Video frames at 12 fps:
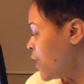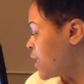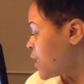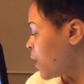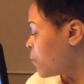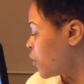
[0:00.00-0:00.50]

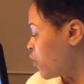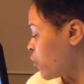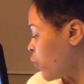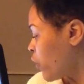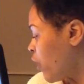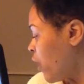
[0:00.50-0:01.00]
Some children
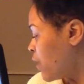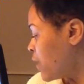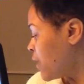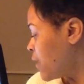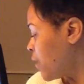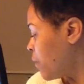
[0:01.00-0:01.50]
with
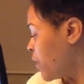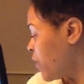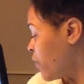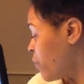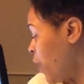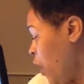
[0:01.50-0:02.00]
autism
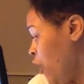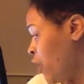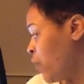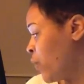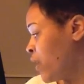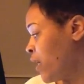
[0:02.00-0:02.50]
even
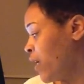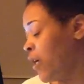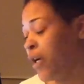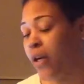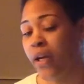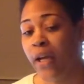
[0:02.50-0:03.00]
parrot what they
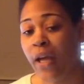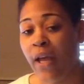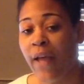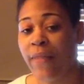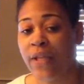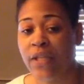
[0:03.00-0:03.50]
hear,
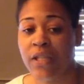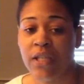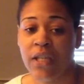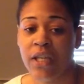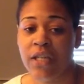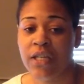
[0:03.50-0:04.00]
and this is a
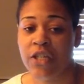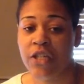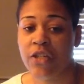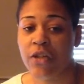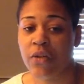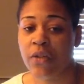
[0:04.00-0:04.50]

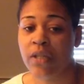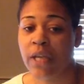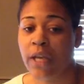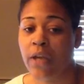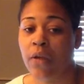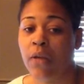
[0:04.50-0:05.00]
condition known as
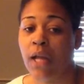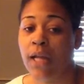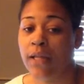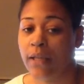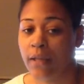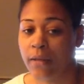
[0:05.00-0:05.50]

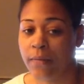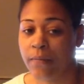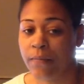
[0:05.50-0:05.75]
echolalia.